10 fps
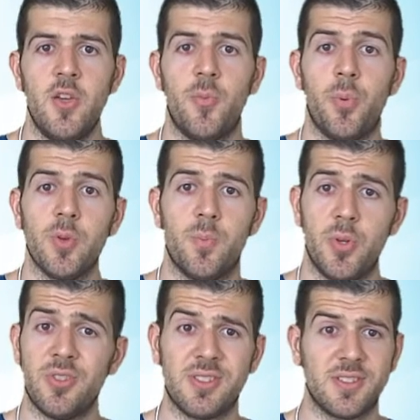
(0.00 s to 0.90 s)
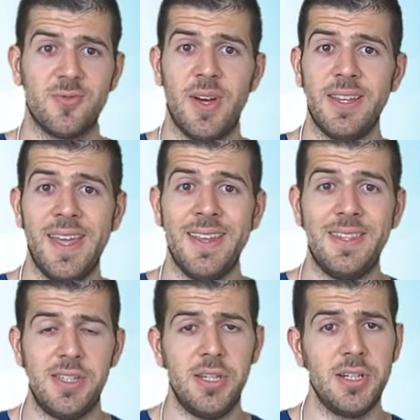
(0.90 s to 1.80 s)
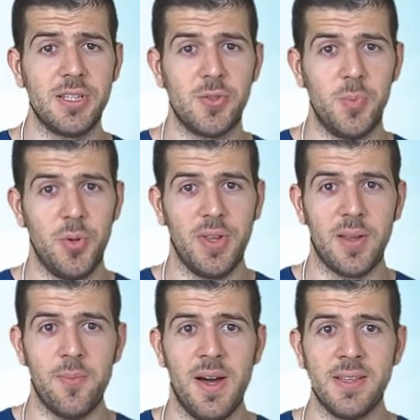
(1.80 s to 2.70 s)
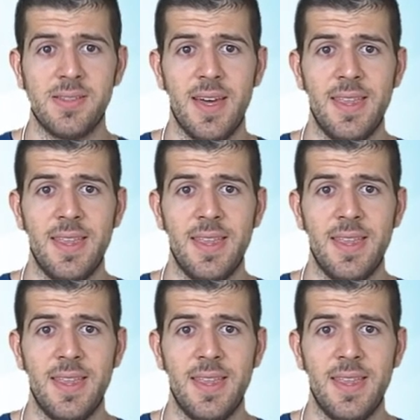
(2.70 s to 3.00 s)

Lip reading: You've put blood, sweat and tears to build that mass,